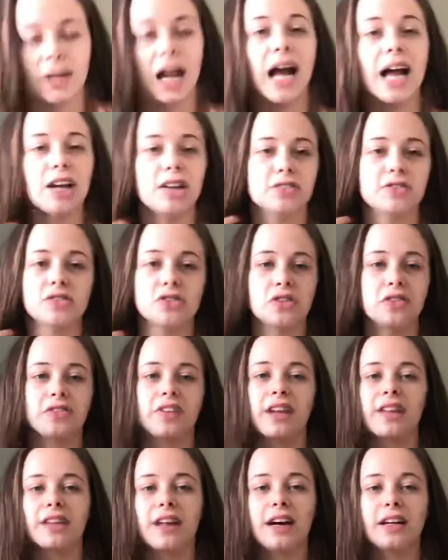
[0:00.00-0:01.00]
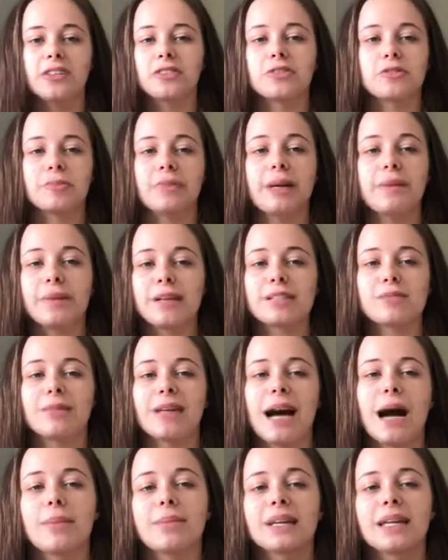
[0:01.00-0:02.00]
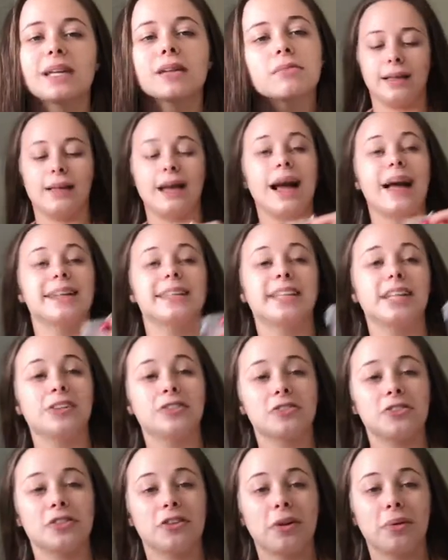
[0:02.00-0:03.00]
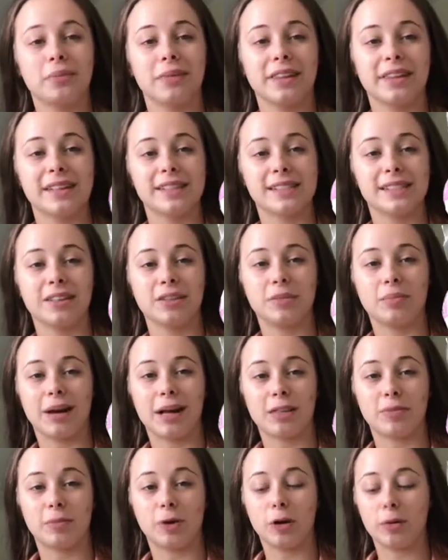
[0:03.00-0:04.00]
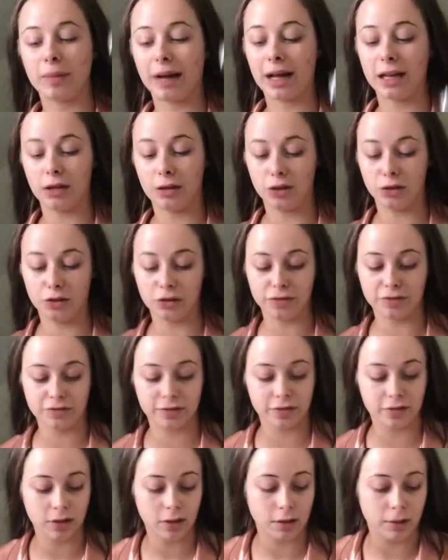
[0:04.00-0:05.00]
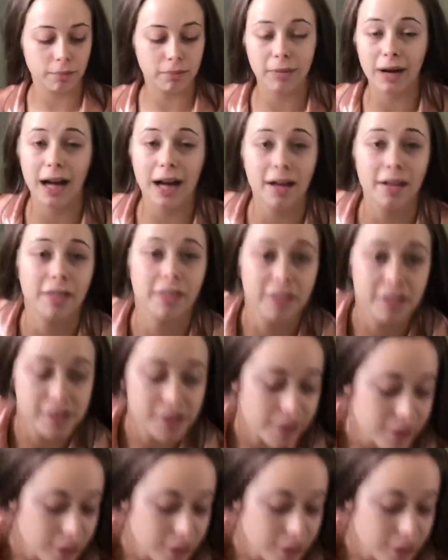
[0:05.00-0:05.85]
I love stuff like that. It makes me happy. And she also got me this little bath bomb. I love baths